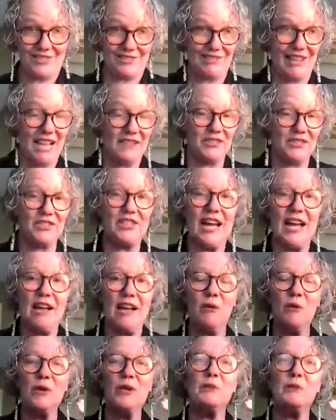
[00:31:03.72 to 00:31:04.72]

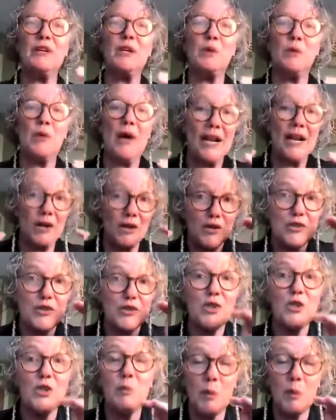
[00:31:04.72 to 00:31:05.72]
lifestyle, would require
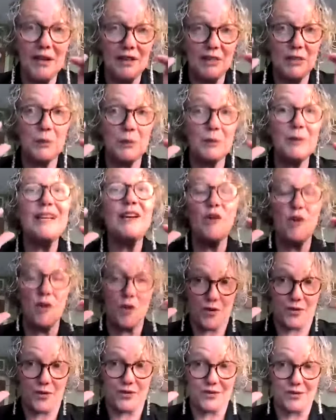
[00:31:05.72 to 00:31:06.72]
2.3
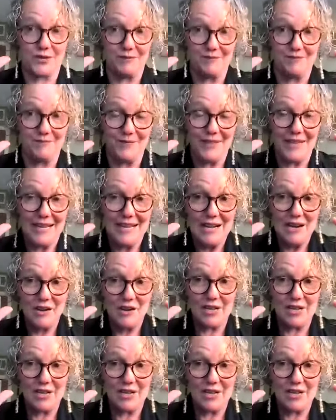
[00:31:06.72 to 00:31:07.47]
Earths. Right.